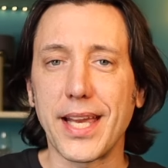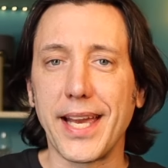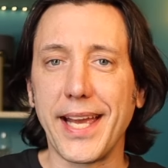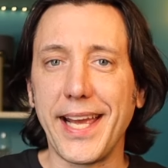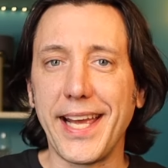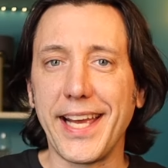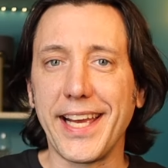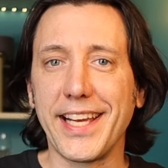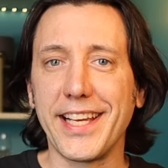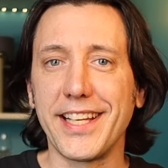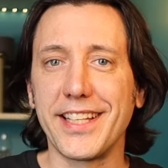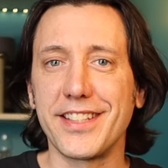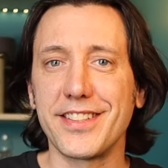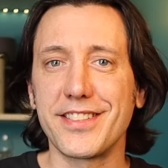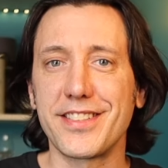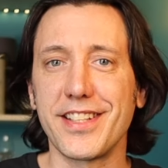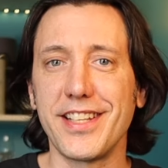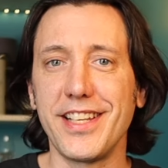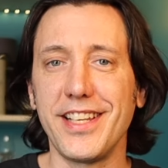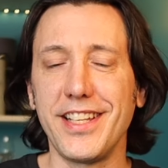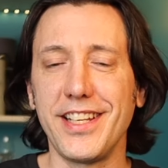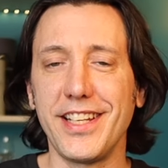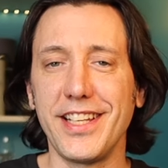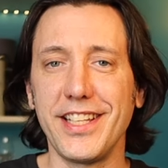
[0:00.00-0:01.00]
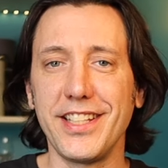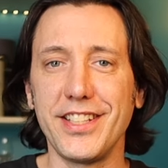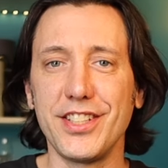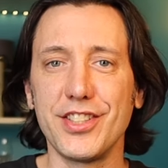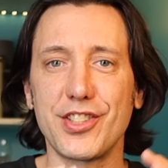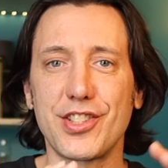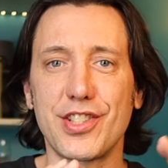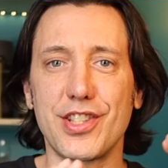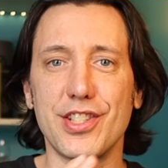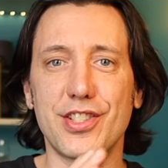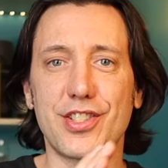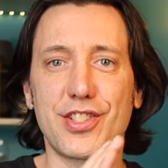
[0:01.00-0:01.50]
And it
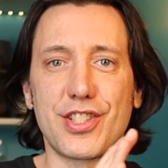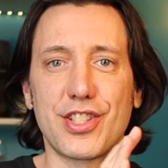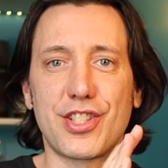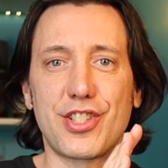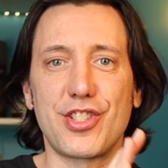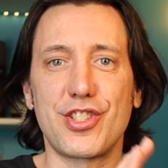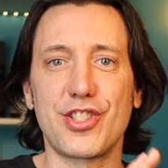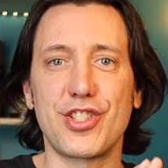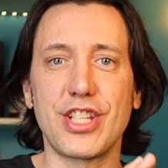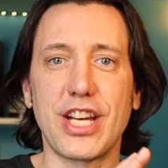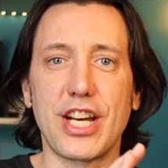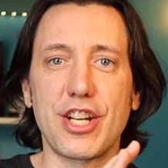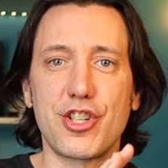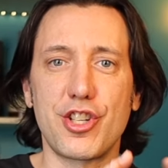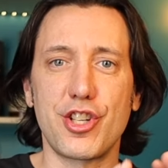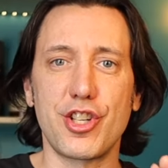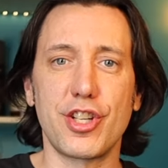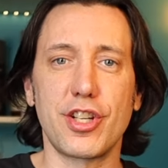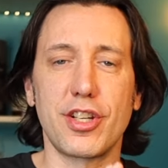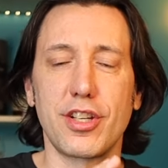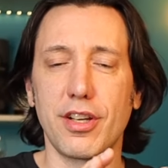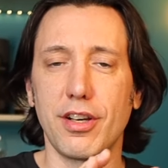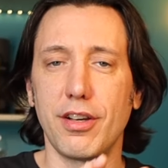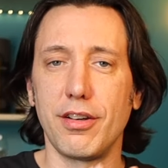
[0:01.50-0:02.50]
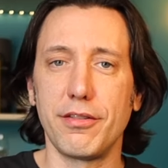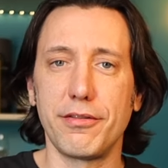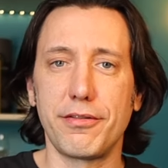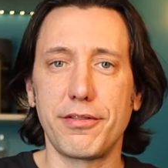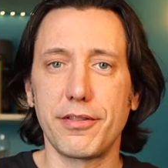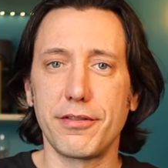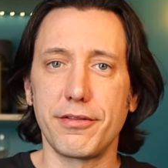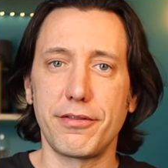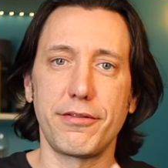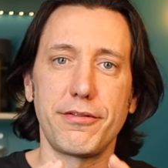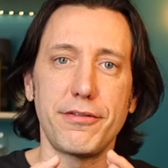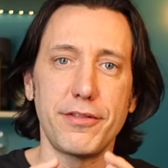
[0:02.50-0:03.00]
is the succession of
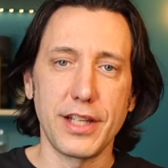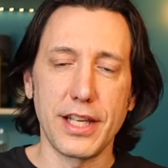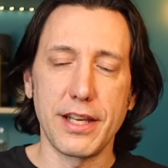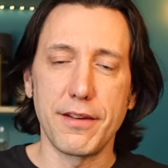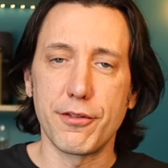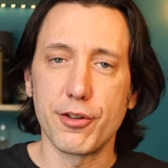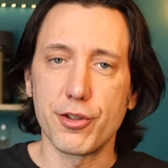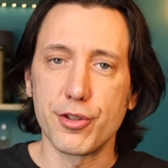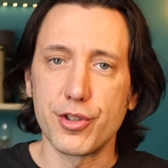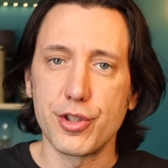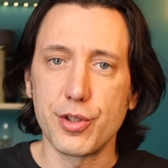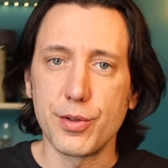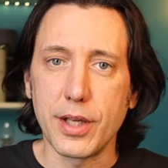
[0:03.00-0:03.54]
flavors.